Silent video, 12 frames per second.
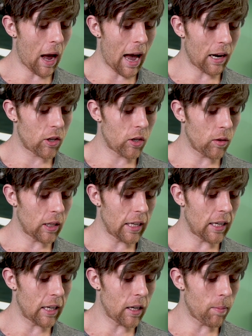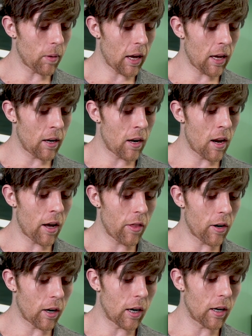actually keep
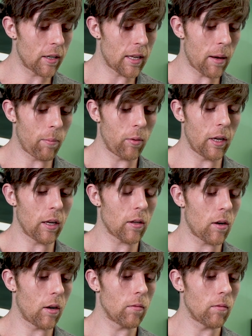another template